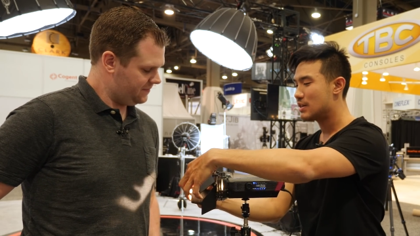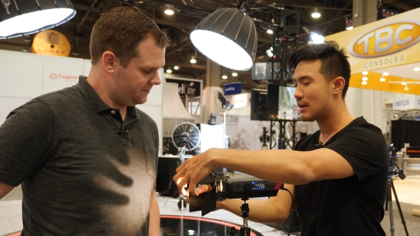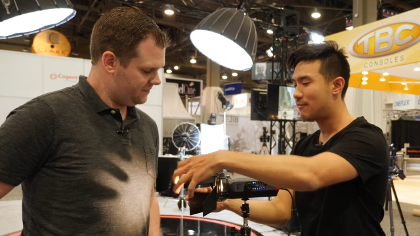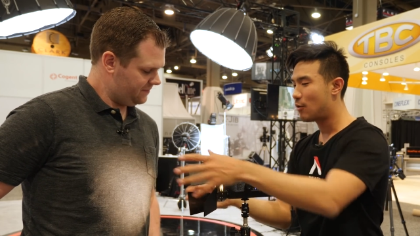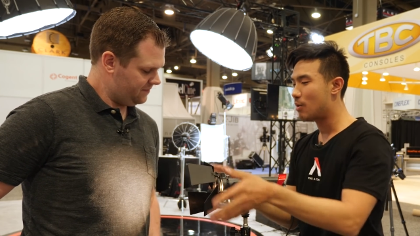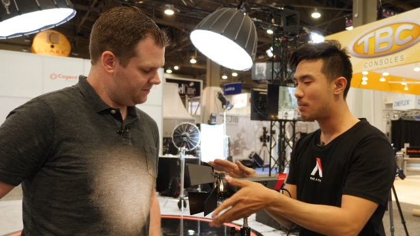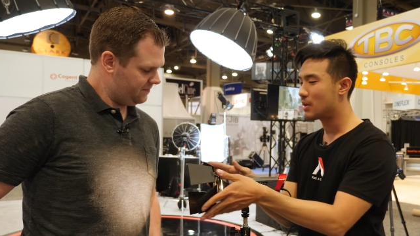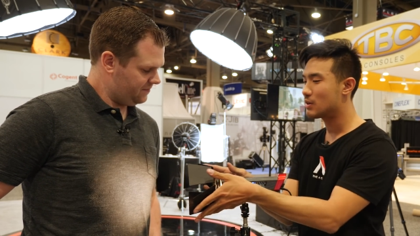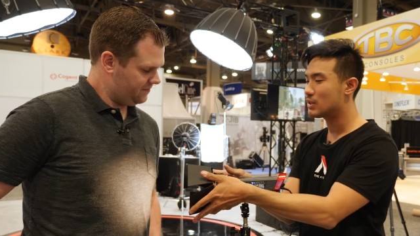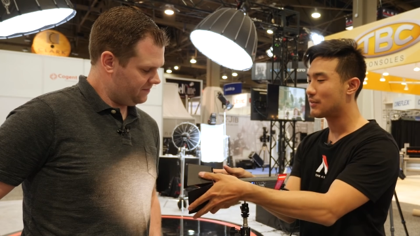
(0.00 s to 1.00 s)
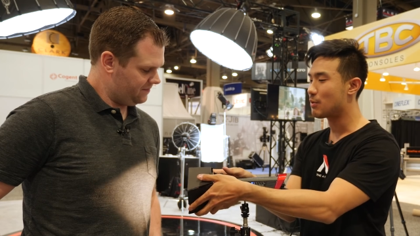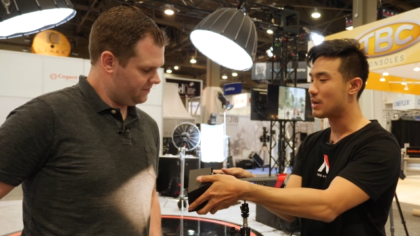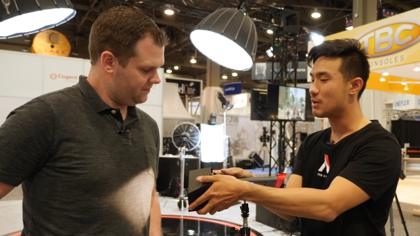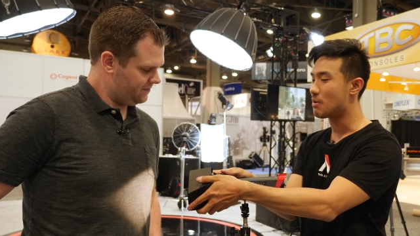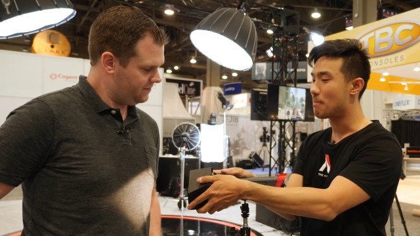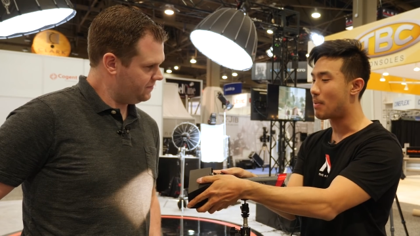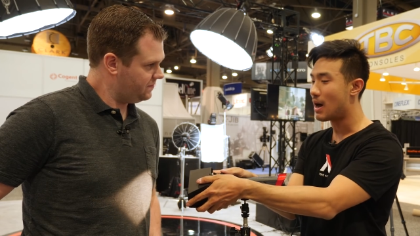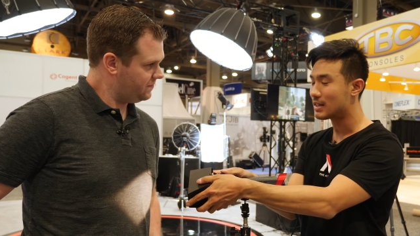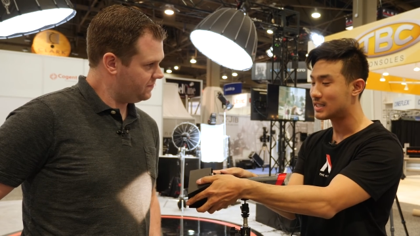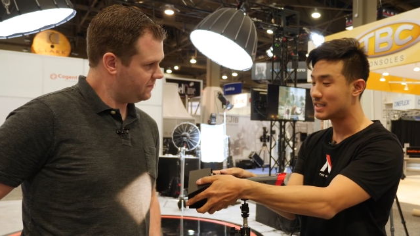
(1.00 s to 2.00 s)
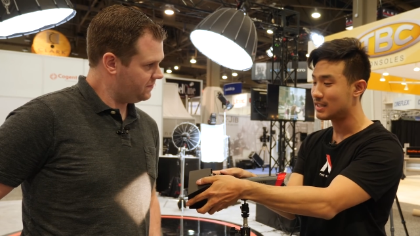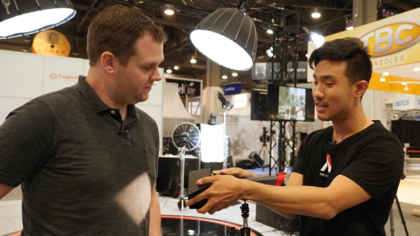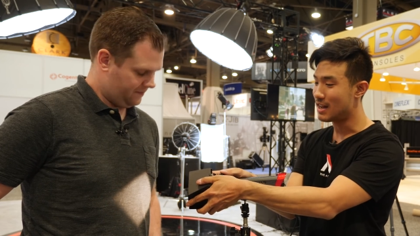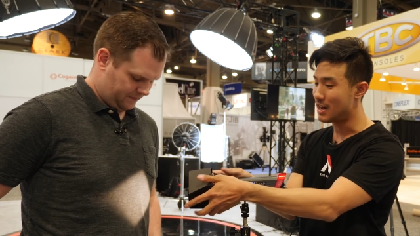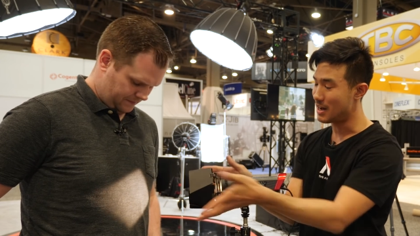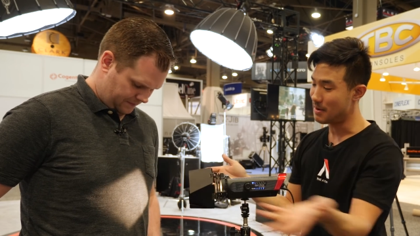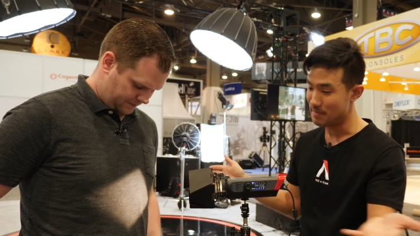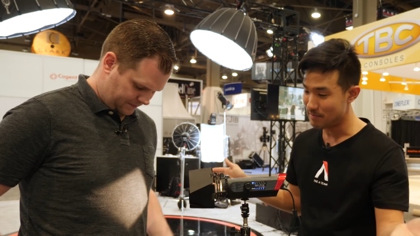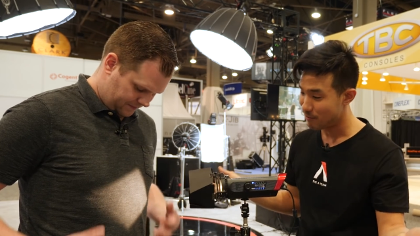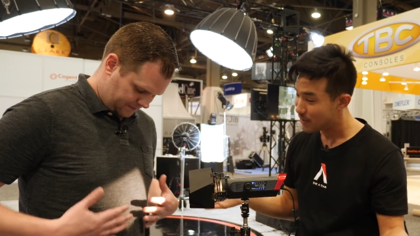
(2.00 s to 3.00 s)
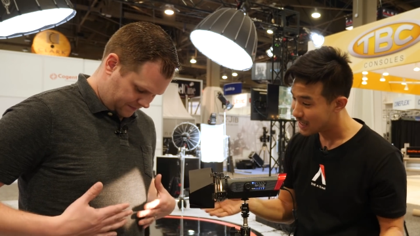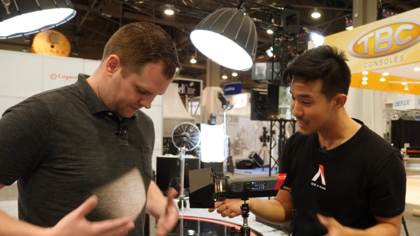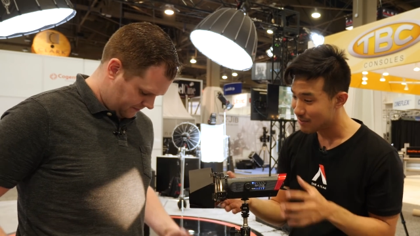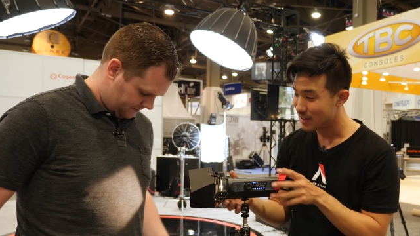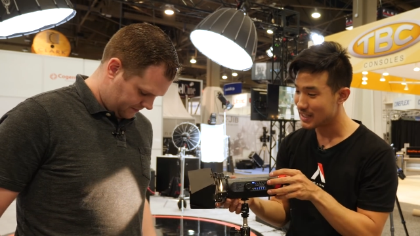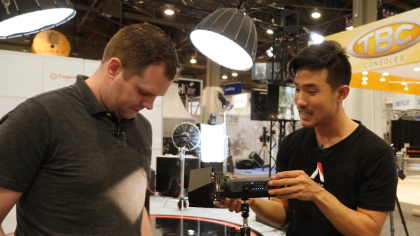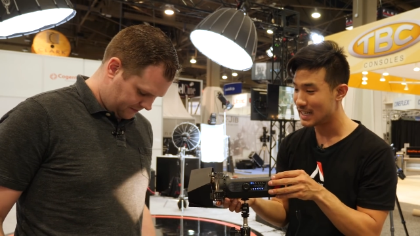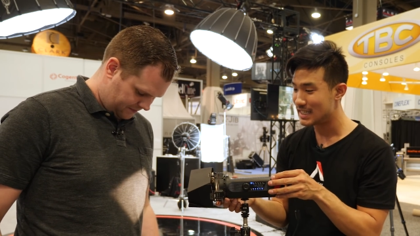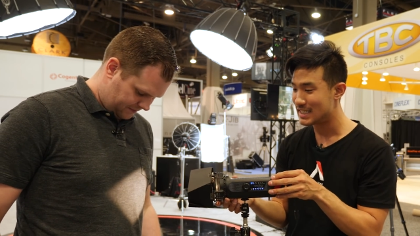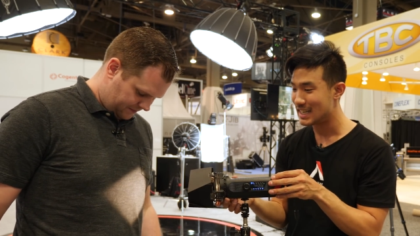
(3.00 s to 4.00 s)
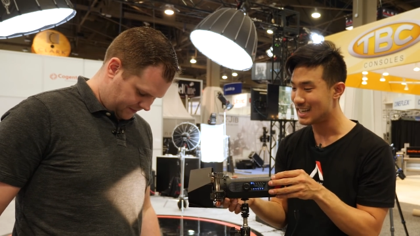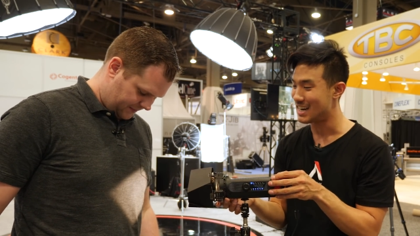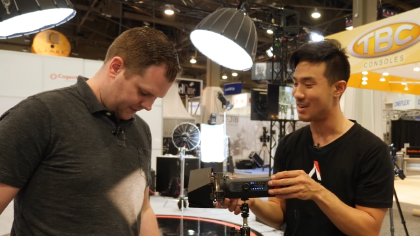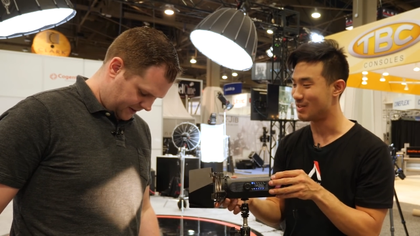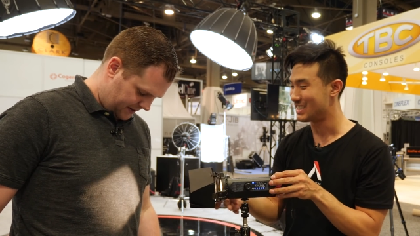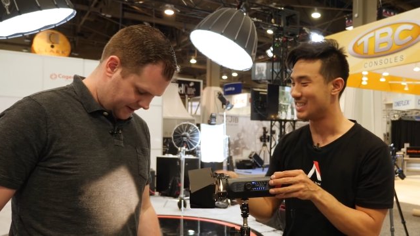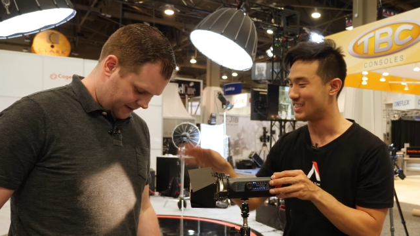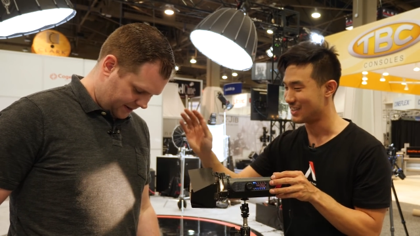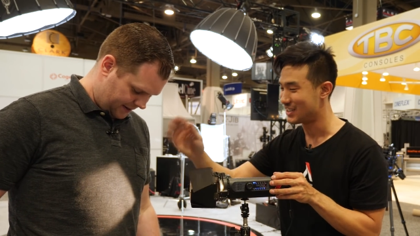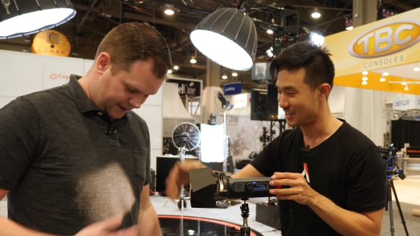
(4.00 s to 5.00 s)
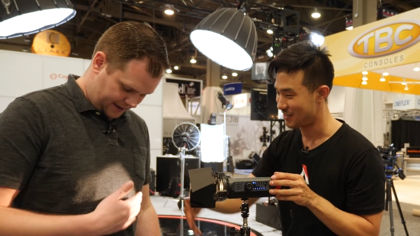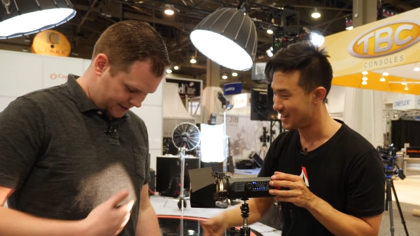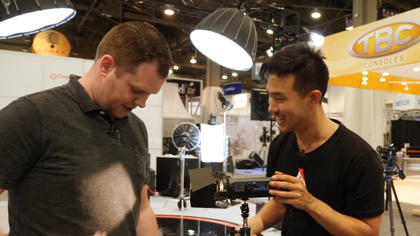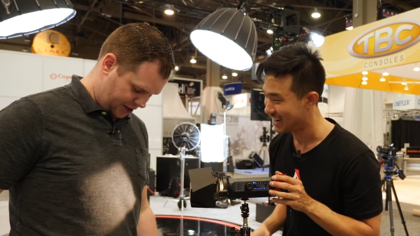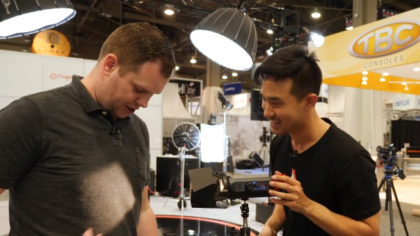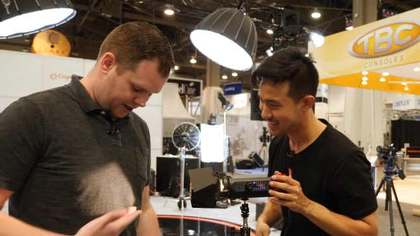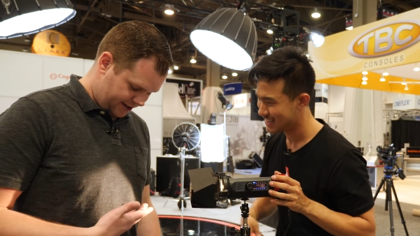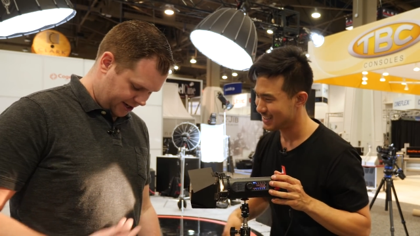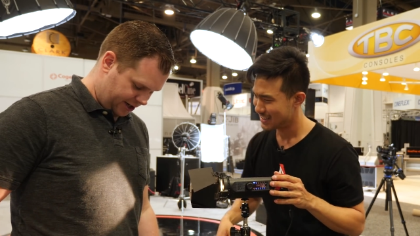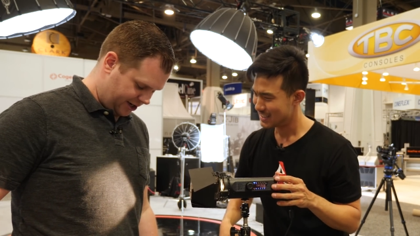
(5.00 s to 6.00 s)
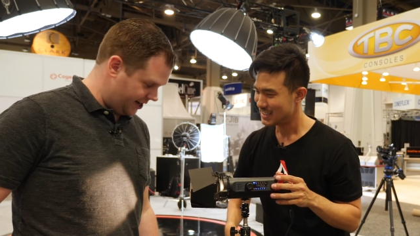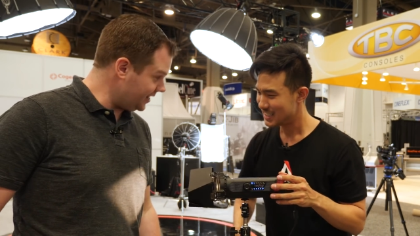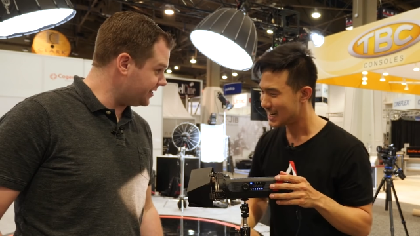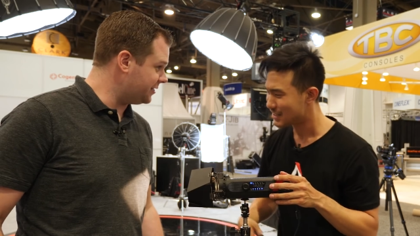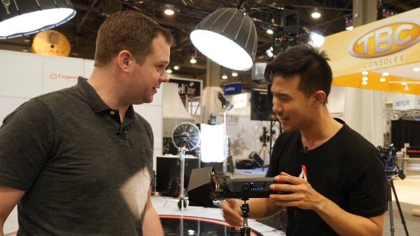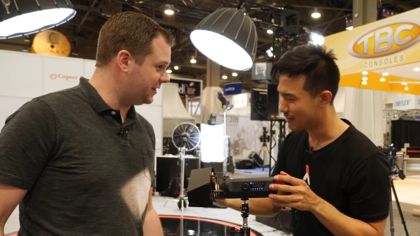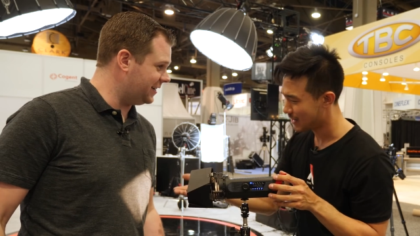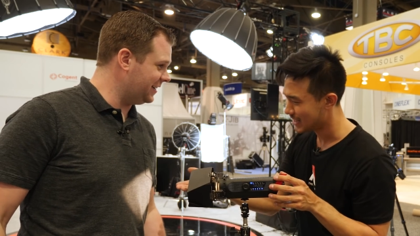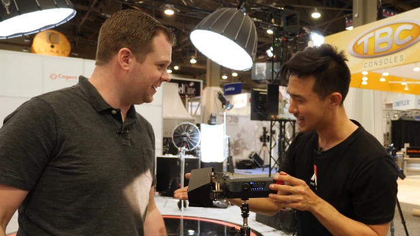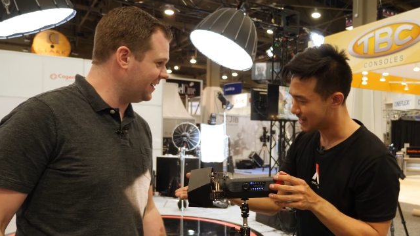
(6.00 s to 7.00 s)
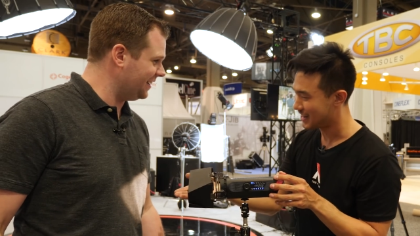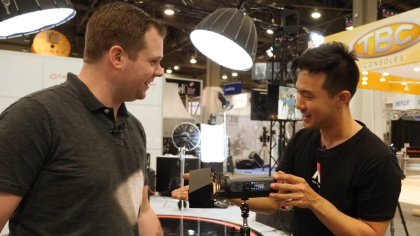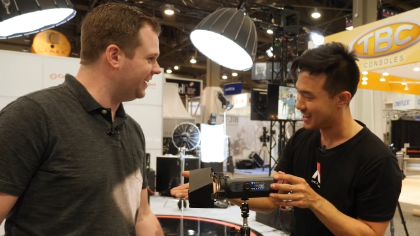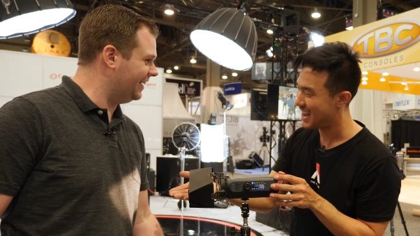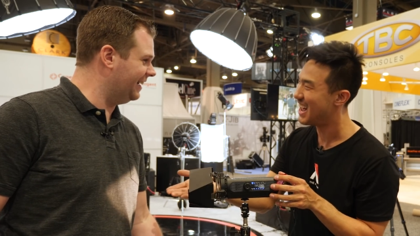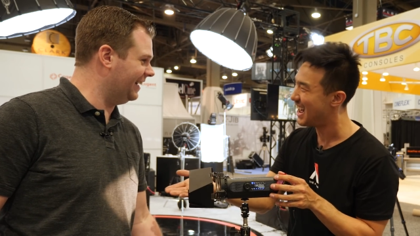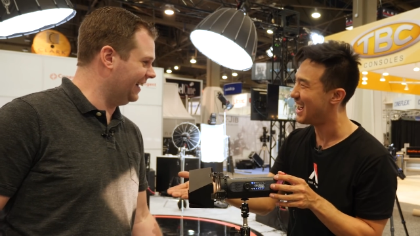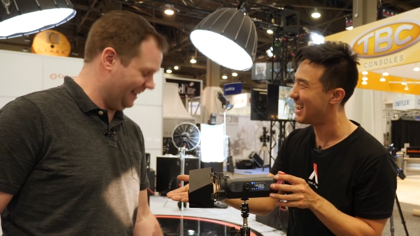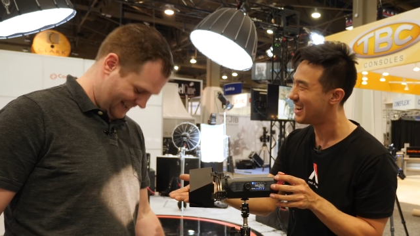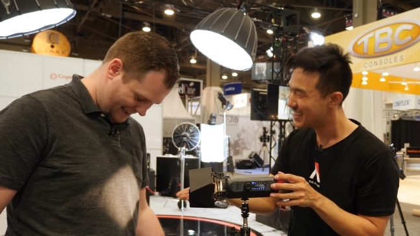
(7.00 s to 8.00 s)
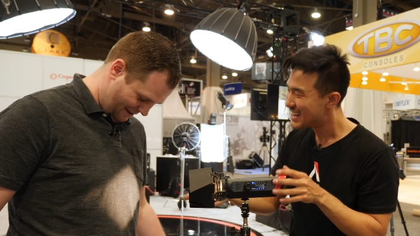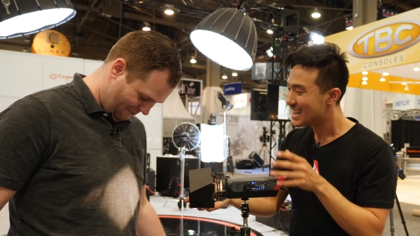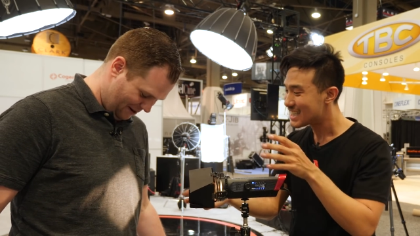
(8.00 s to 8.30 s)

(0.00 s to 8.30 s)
Speaker 1: You got four barn doors if you want to do a box. Um, really, really easy. I know we're just using your shirt that's right a now. Good, that's a good cut. It's actually too. a really good, uh, yeah,